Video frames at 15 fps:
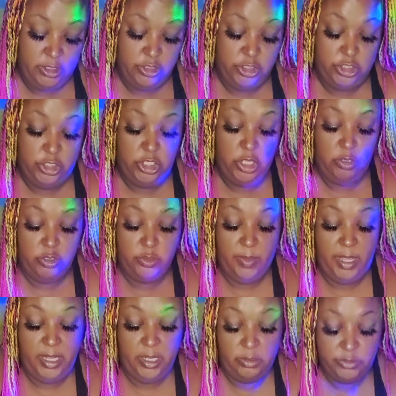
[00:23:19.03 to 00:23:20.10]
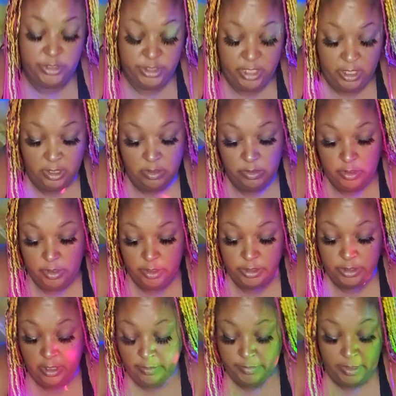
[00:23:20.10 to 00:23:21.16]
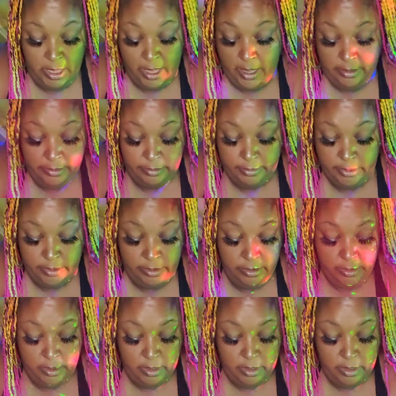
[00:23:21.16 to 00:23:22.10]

so she don't somebody don't tell on her something. I don't know.